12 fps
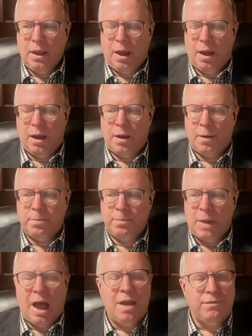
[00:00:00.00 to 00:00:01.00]
Um,
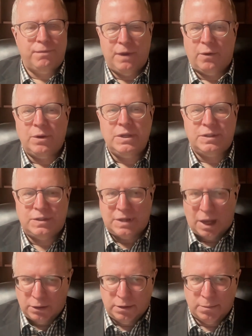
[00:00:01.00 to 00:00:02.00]
I very
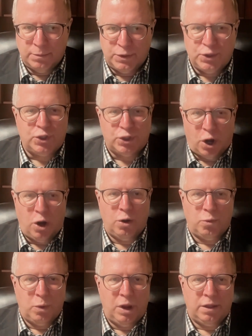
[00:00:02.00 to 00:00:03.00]
seldom
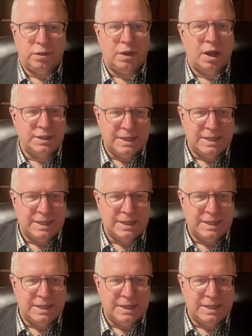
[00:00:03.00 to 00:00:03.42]
start with a